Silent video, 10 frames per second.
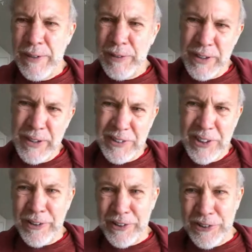you could
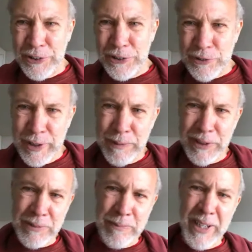tell the silkscreen
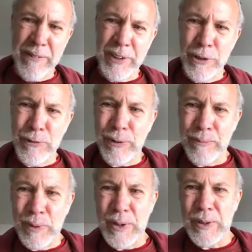person may have it go
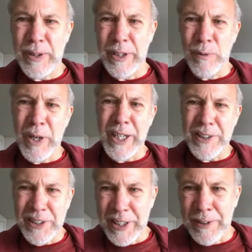from white
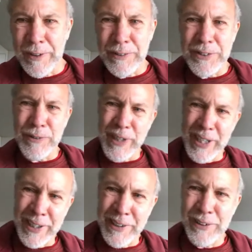to yellow to
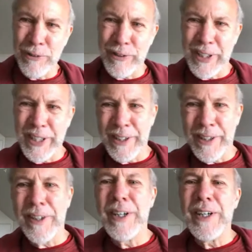red over here,